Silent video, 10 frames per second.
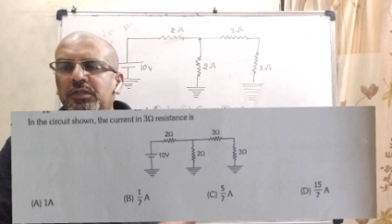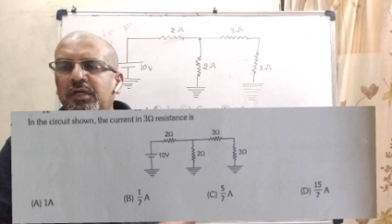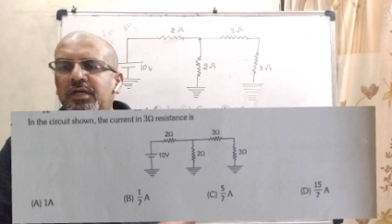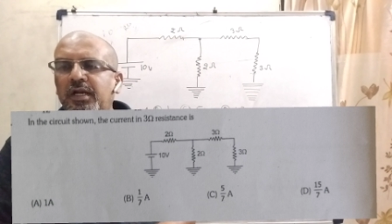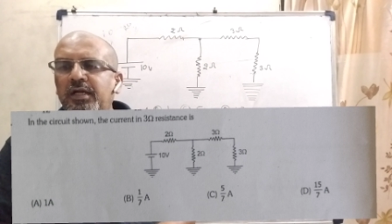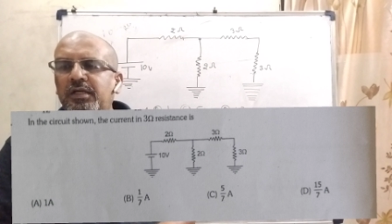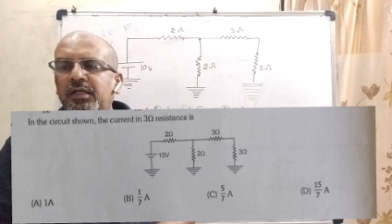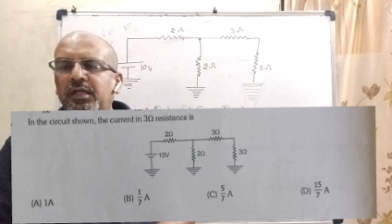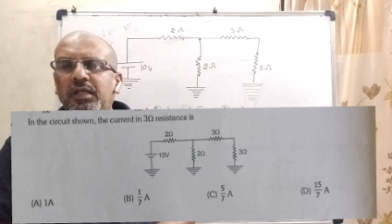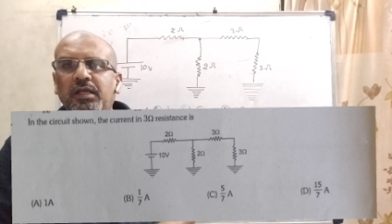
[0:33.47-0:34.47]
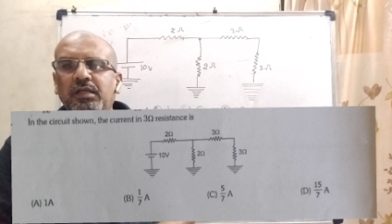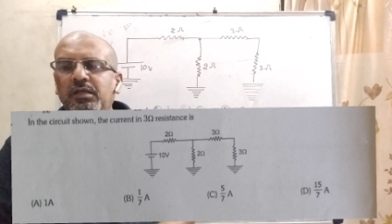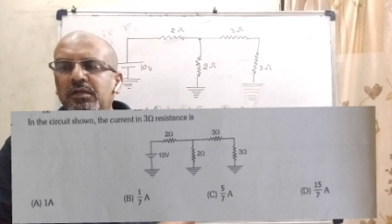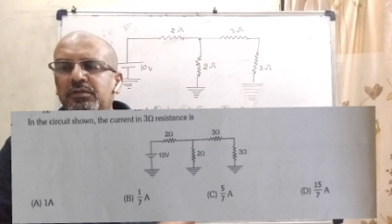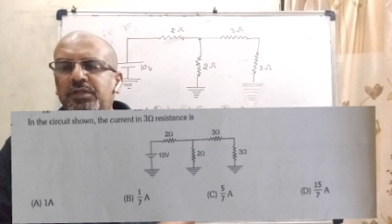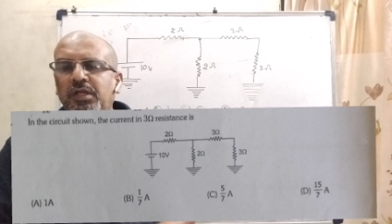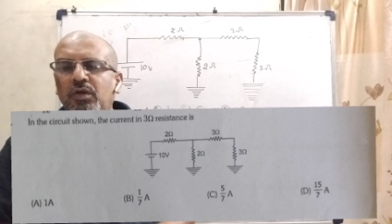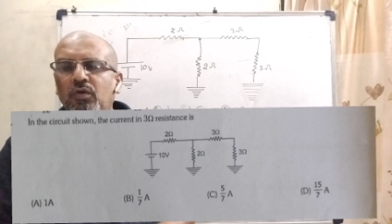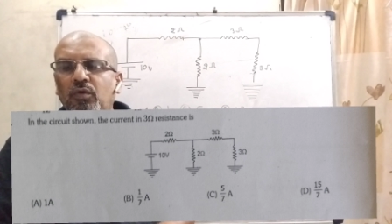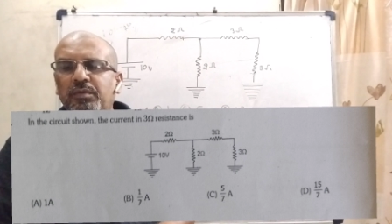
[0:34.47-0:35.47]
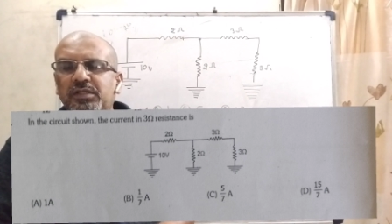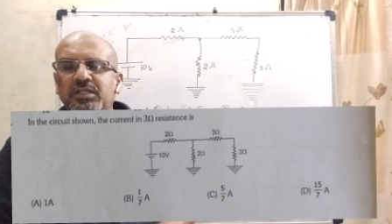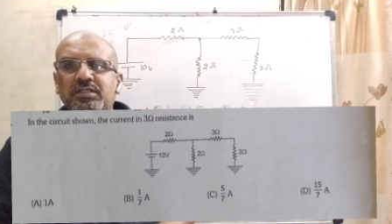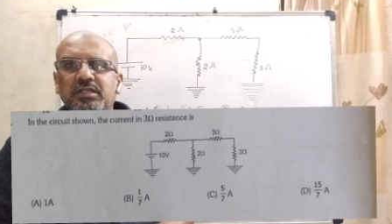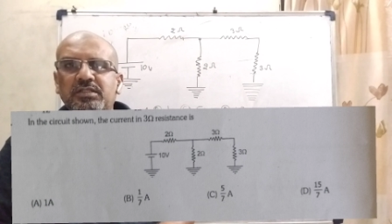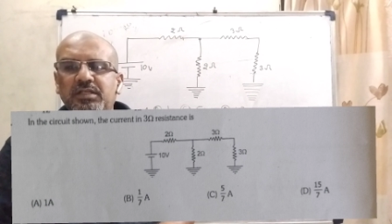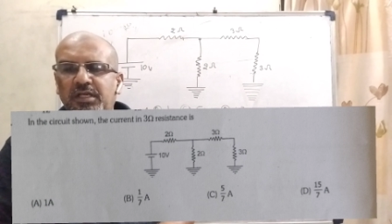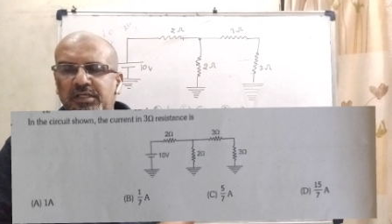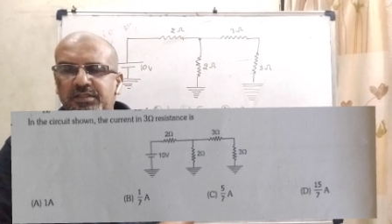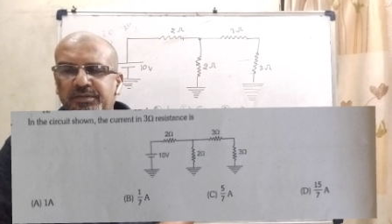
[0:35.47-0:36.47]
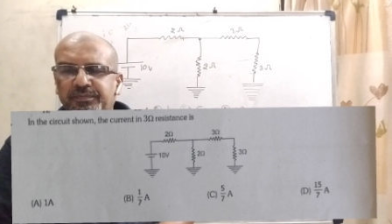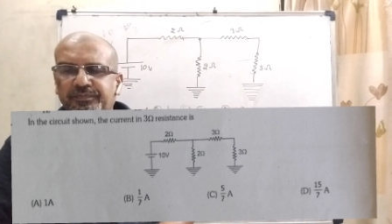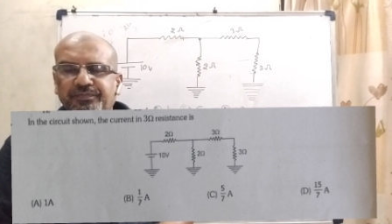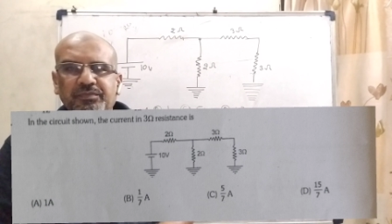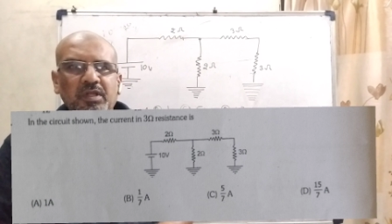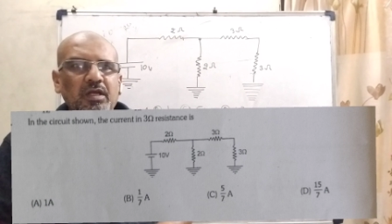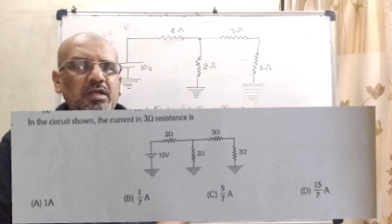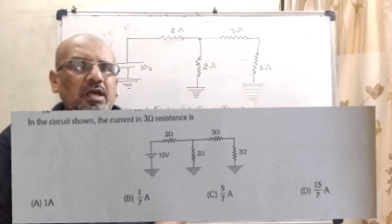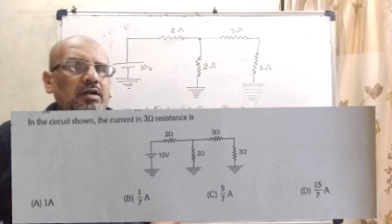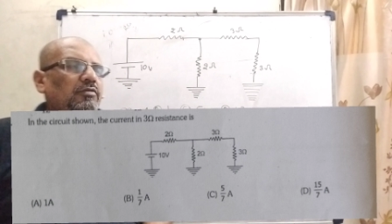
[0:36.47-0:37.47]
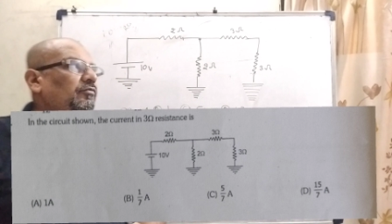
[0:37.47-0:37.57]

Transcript: the current in 3 ohm resistance is, here